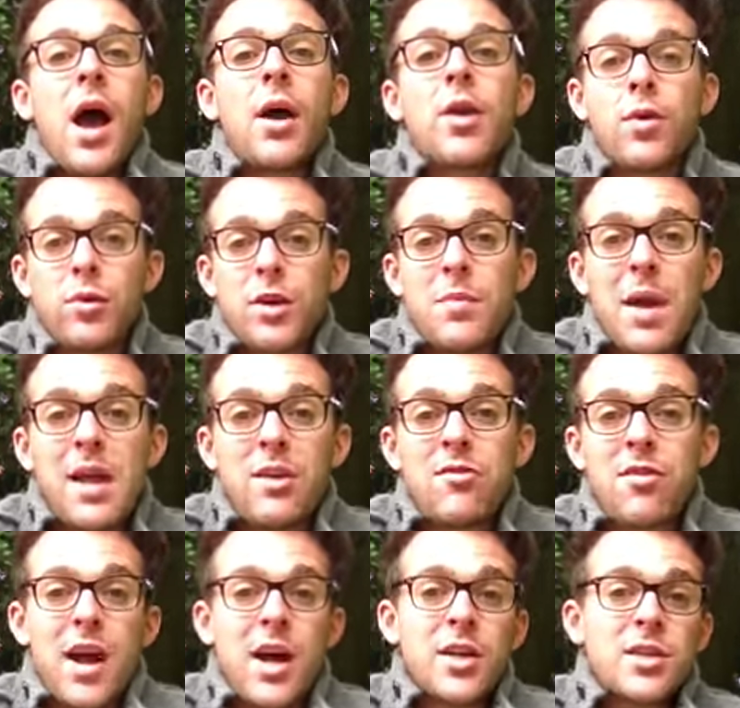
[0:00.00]
You're the main
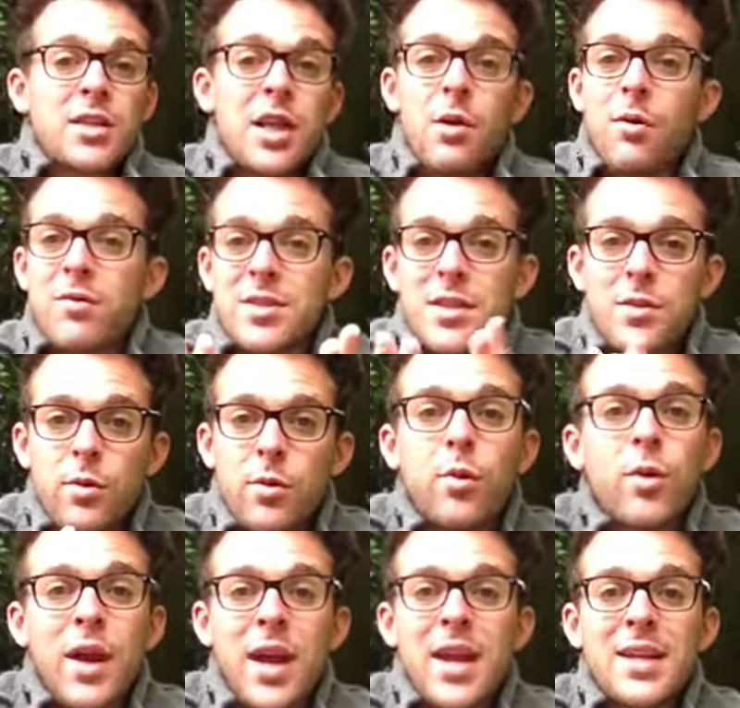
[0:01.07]
attraction. They're obviously
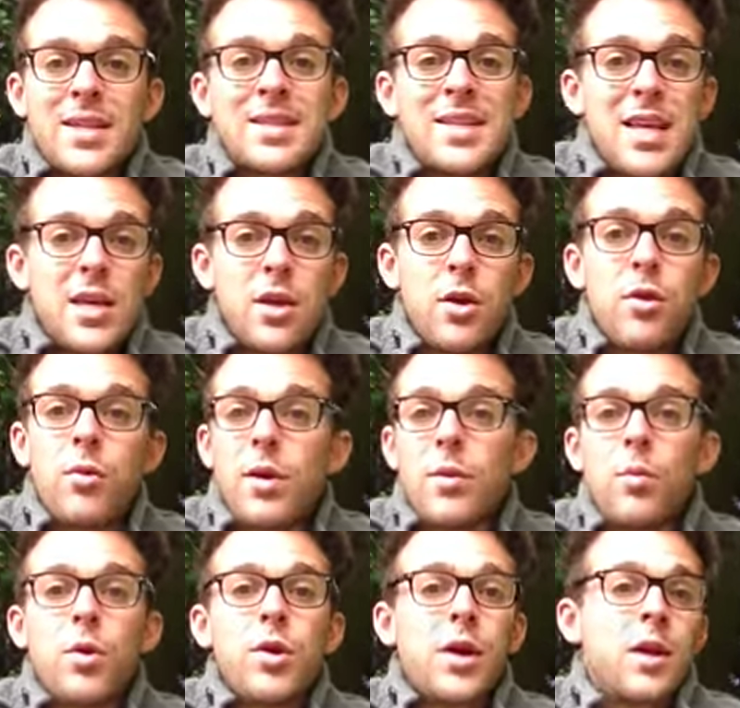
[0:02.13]
all here to see you
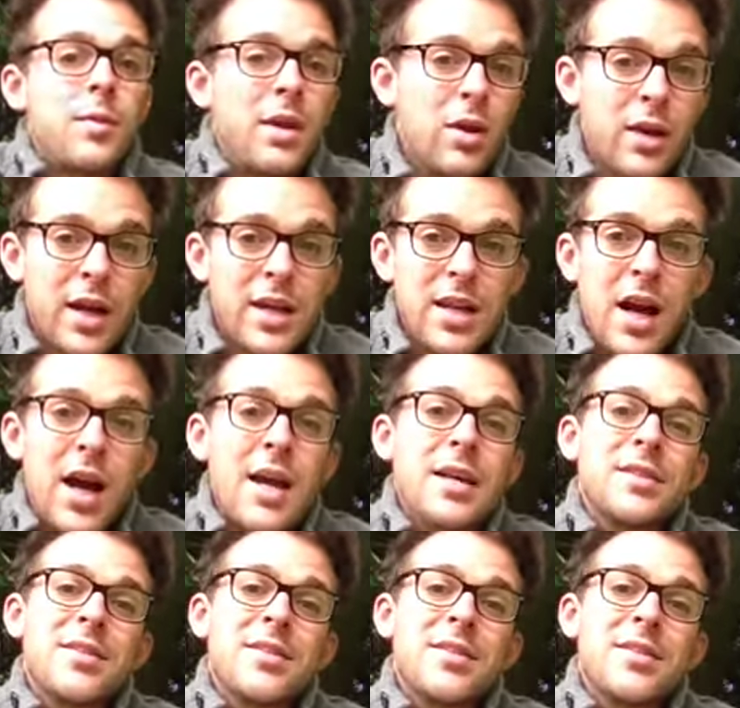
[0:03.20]
and what you're going to be looking like.